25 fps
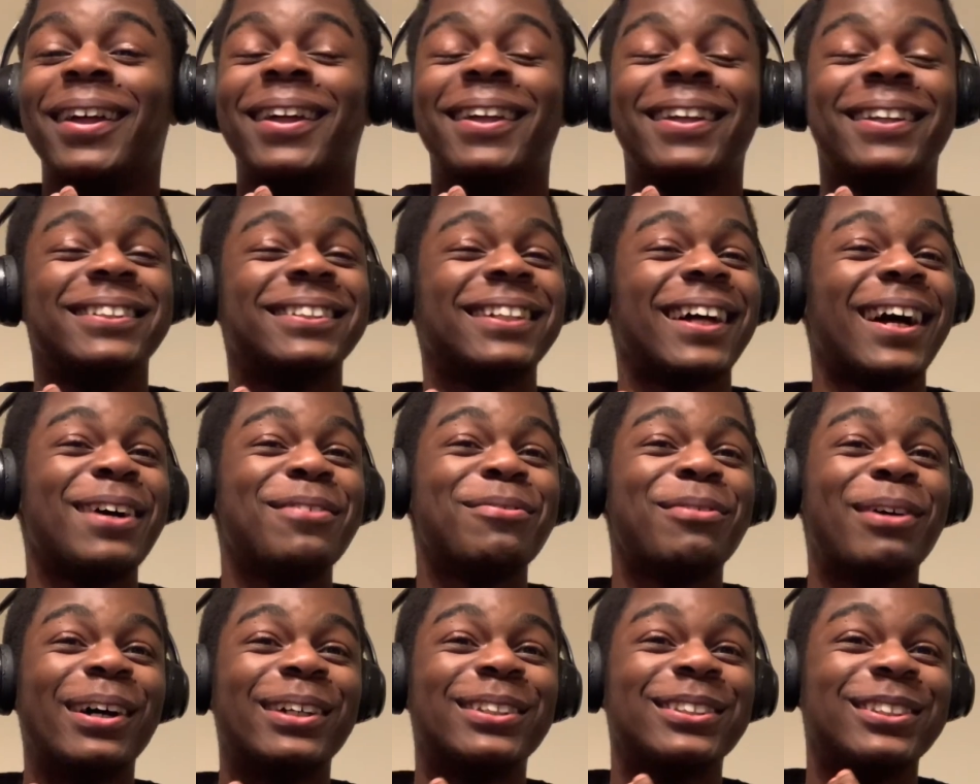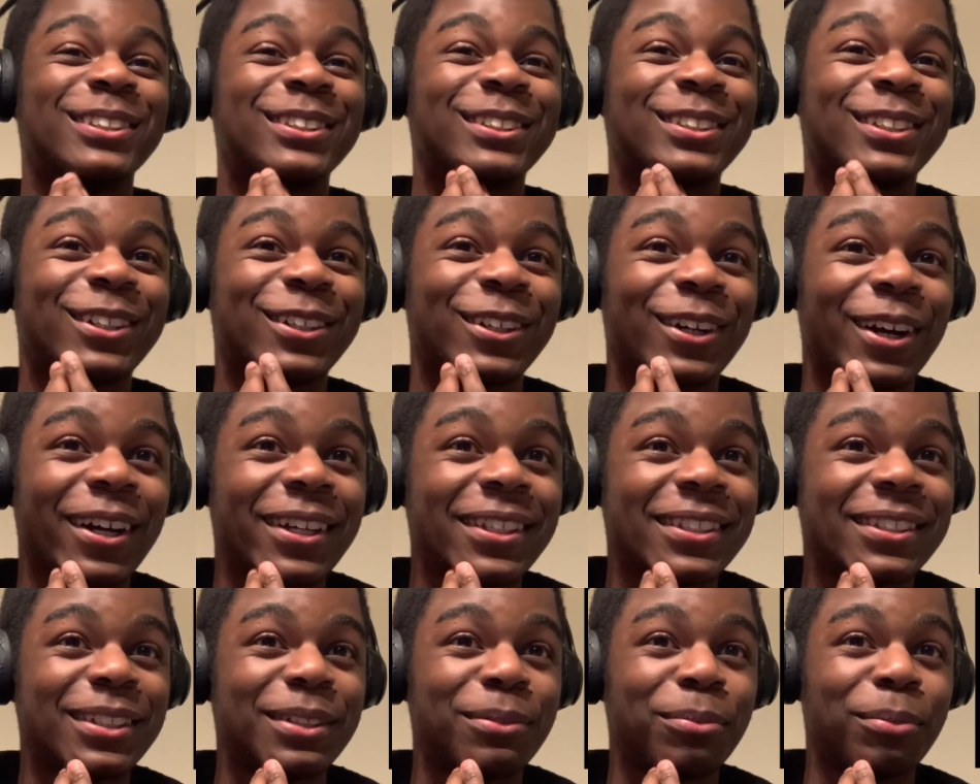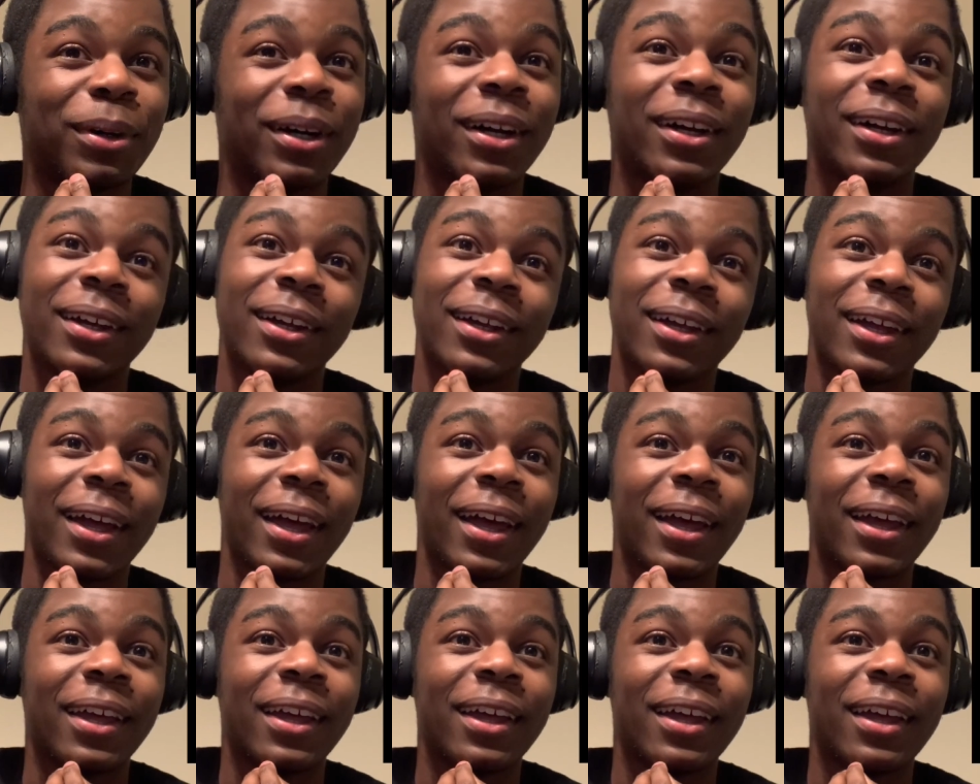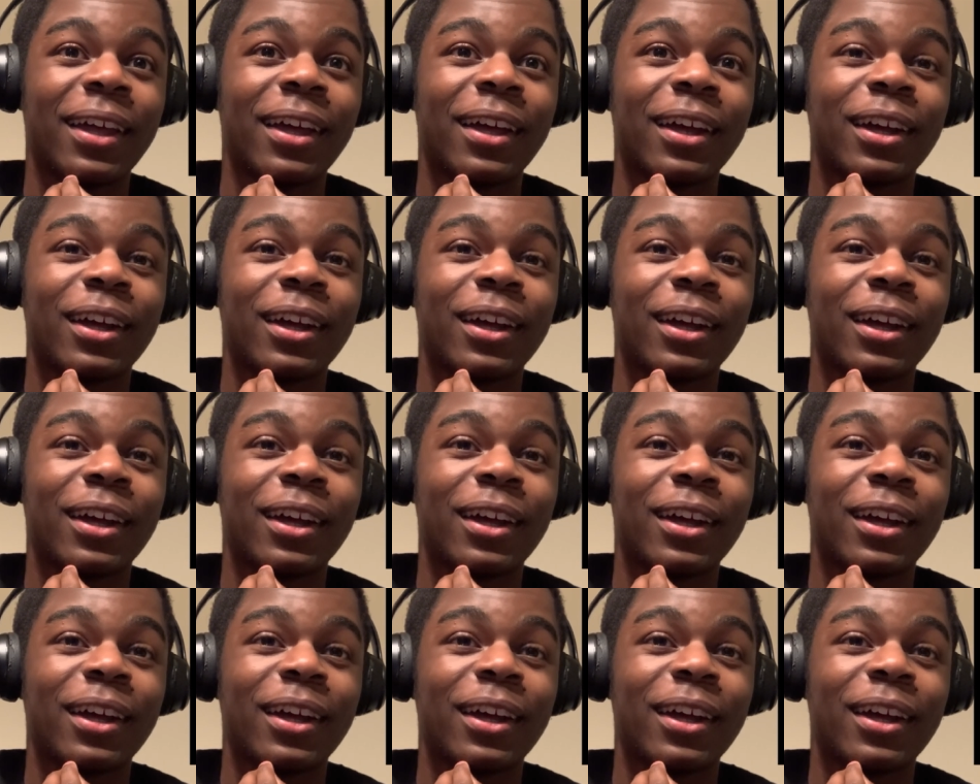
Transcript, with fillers: His eyebrows is crazy, but hey,